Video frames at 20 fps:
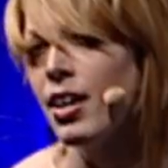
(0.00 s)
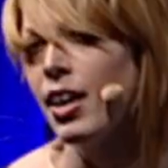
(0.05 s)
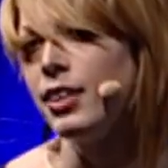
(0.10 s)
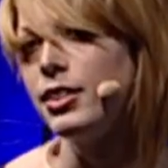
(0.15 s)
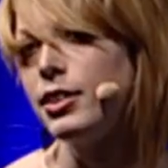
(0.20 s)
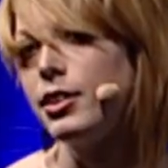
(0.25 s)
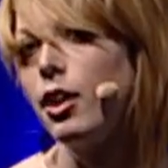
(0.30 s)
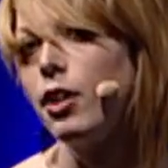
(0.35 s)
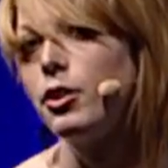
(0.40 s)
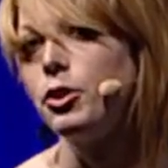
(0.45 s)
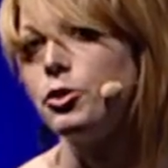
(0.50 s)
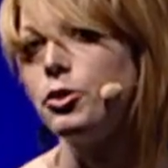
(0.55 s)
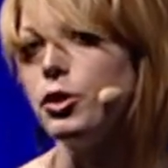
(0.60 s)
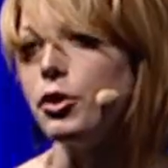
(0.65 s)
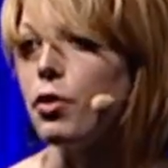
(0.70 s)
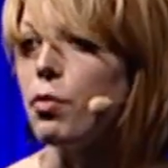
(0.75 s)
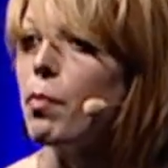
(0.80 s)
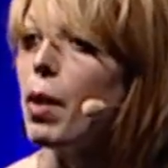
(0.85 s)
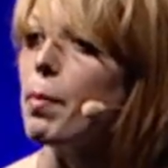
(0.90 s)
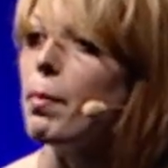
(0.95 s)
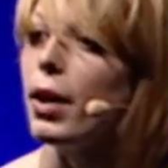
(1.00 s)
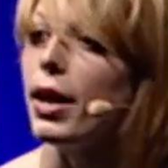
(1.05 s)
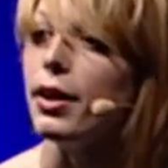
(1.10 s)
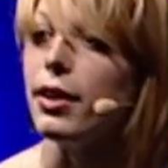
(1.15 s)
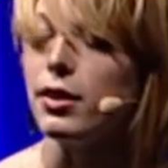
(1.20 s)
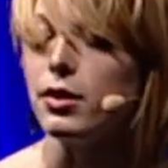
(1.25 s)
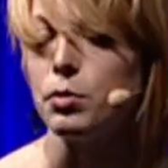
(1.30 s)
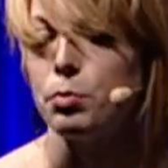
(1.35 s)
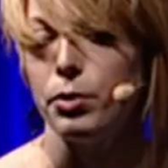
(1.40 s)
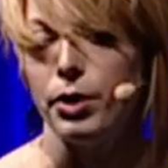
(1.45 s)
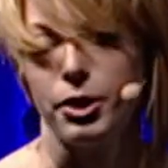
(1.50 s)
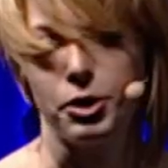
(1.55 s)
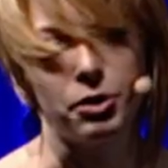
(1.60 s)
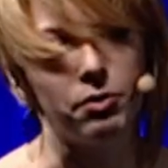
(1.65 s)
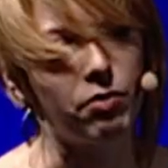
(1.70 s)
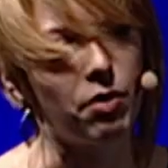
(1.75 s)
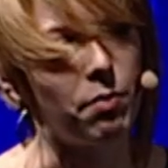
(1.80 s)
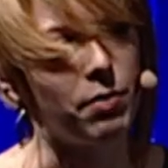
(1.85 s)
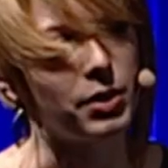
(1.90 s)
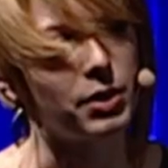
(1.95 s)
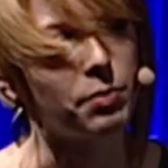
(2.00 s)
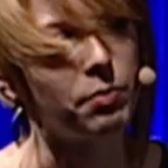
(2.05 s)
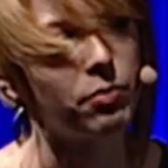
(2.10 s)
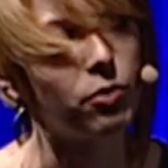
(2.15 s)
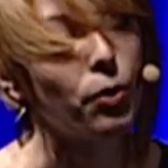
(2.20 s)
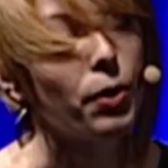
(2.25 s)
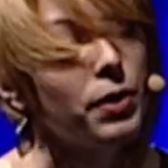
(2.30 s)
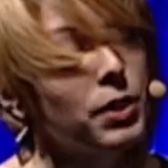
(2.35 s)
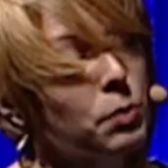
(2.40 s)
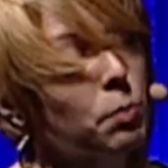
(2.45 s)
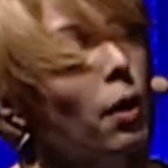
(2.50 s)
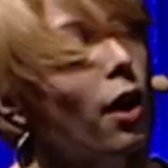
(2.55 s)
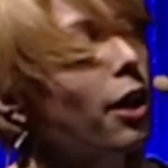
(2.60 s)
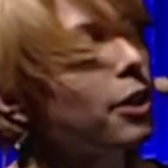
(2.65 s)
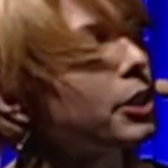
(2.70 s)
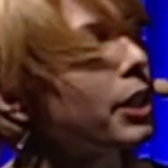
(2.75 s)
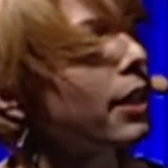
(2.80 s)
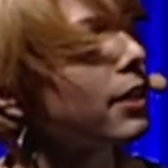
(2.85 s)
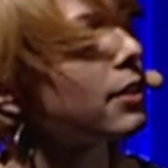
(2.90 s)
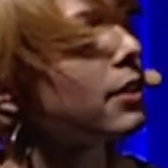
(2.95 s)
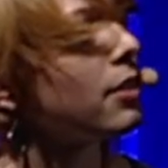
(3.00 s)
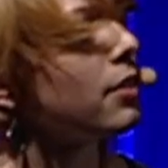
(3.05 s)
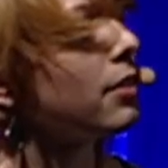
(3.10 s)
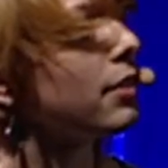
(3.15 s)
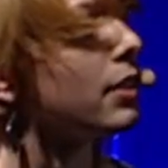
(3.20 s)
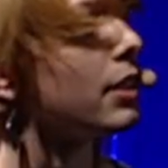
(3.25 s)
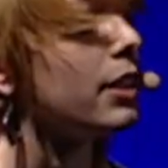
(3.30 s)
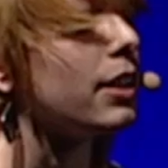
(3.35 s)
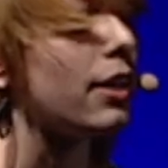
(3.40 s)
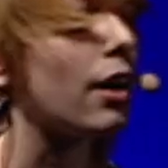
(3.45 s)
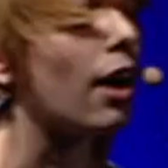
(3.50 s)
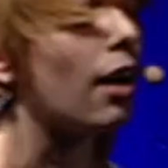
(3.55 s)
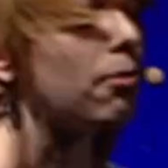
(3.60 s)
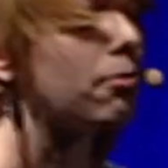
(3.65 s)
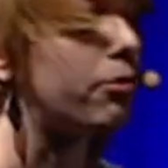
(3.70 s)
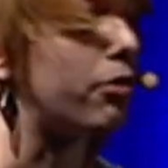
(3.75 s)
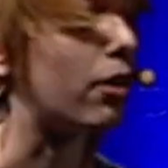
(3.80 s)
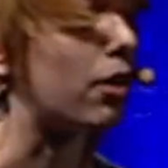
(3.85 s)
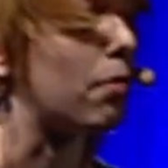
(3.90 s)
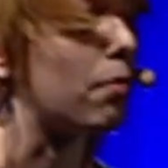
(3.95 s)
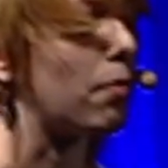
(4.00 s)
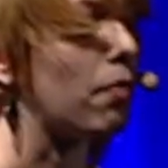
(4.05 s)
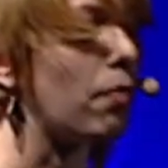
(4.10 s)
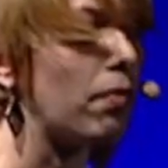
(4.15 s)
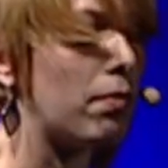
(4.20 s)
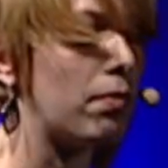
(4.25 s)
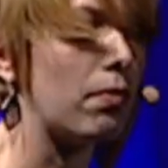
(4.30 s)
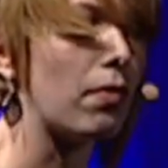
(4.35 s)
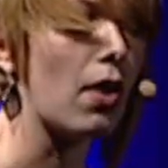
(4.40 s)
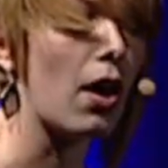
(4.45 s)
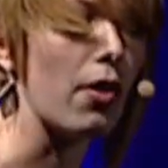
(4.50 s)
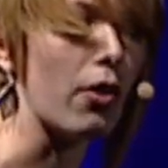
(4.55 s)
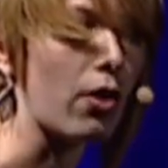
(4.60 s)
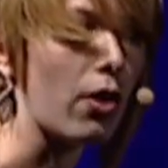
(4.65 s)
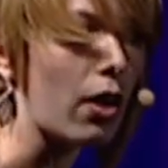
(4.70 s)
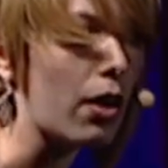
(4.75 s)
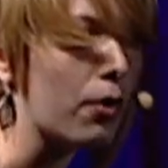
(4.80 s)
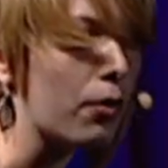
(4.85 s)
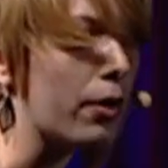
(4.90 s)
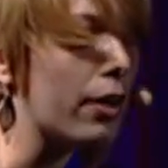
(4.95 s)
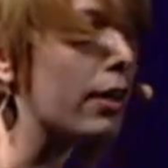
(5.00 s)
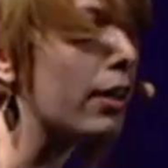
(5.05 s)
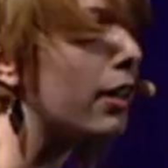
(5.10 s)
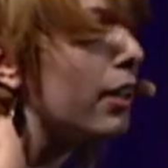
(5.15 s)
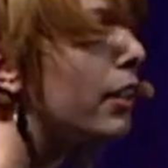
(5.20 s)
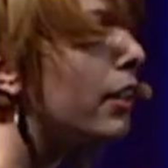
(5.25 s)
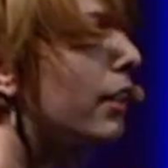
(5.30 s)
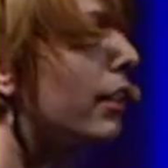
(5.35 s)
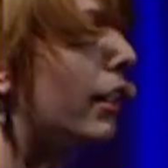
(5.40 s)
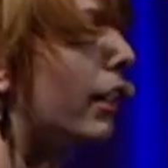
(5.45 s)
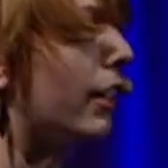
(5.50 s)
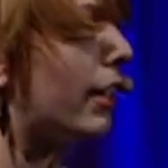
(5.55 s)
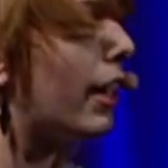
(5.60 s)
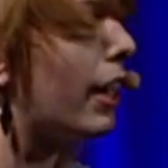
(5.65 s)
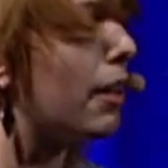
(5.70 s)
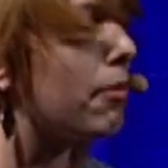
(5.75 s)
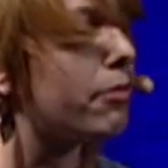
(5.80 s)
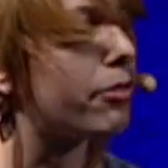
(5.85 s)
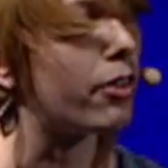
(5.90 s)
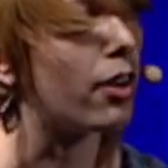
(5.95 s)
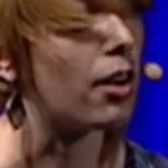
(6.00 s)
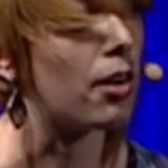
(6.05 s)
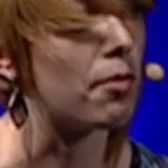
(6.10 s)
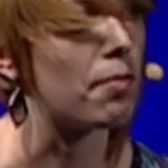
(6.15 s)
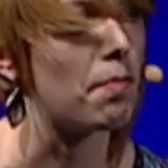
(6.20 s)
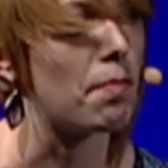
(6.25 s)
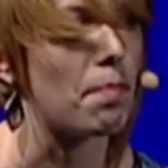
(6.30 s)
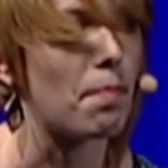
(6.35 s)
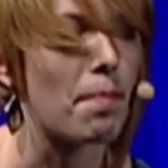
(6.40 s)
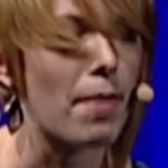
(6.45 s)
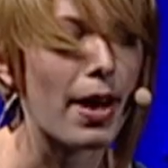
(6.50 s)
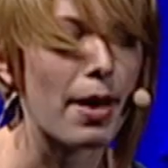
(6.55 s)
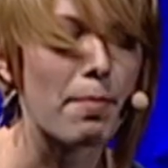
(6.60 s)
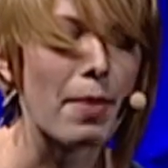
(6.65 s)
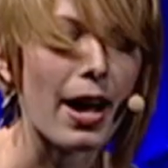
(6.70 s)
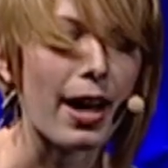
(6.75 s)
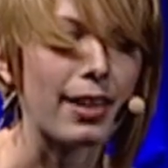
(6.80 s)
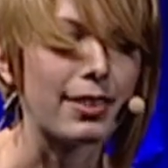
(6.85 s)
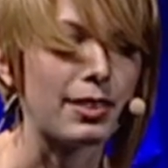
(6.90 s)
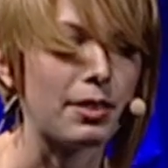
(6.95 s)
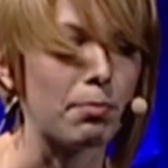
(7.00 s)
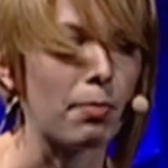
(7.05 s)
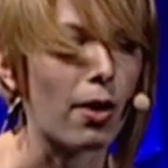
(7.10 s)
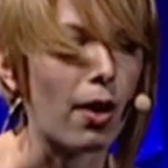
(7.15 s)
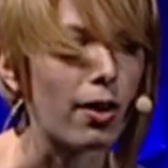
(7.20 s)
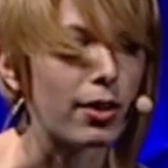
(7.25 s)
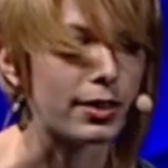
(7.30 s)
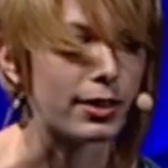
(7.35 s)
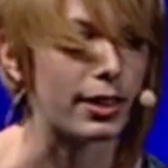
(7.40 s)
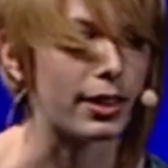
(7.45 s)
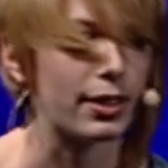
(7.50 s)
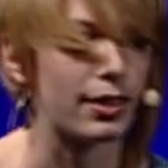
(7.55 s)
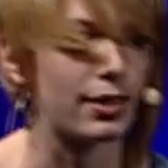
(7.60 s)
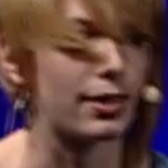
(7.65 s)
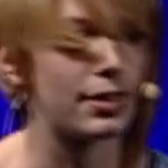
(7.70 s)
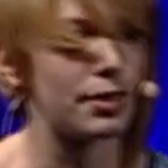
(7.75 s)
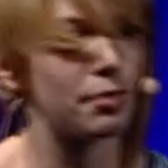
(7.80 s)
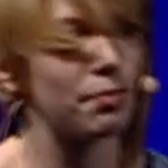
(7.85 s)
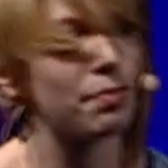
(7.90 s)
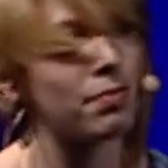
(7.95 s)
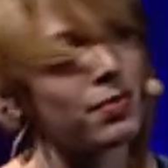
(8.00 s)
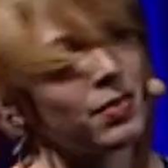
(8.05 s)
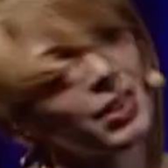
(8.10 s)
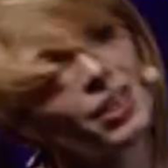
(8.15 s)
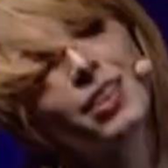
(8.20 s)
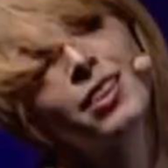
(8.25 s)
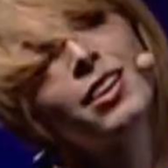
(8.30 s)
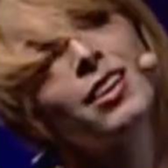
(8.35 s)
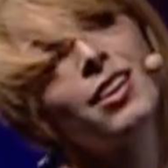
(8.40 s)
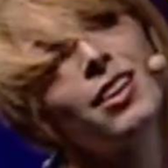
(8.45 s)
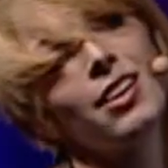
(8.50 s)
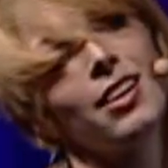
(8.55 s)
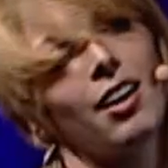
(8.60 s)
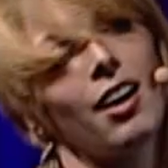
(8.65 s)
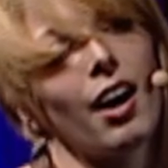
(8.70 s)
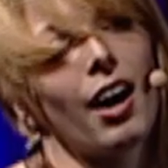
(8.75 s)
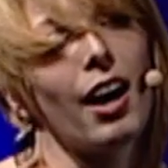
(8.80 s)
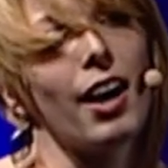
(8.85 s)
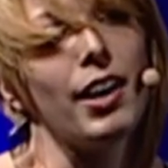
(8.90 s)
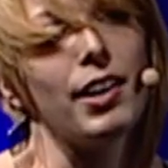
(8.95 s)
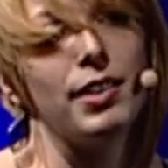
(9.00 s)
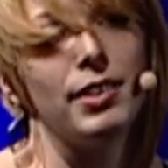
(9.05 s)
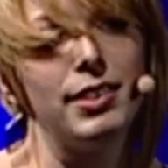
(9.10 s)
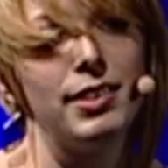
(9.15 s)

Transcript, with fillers: And to tell the truth, my main inspiration this, for this project didn't come from other artwork, it came from my past in politics. I